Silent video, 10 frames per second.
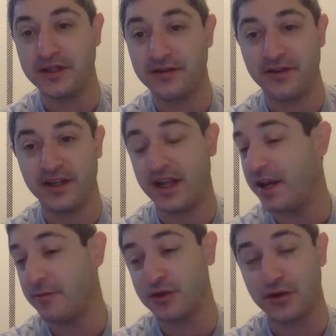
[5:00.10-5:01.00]
of it, and
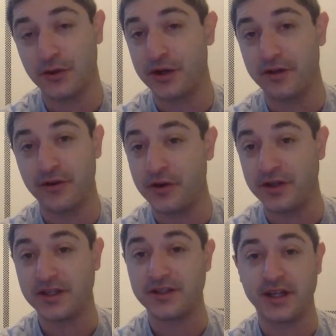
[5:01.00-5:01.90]
I'm sure you all have
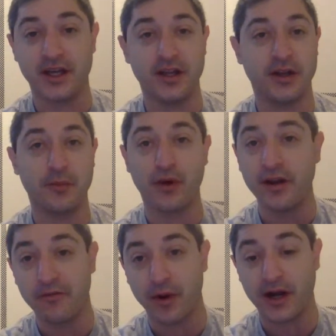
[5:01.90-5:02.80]
noticed that you know
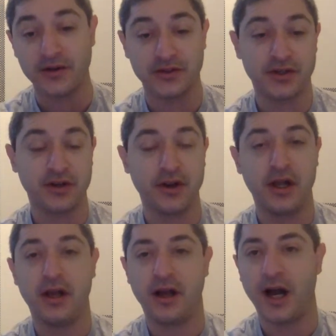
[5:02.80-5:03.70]
Brave browser,
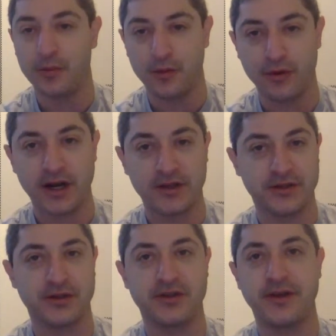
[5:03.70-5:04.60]
Opera
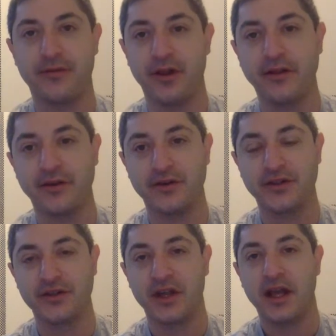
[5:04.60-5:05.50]
browser, there are
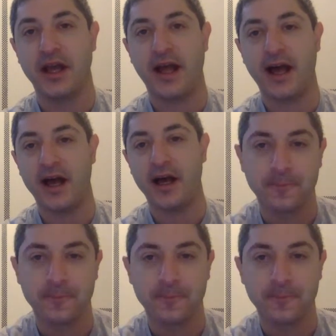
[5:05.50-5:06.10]
several others.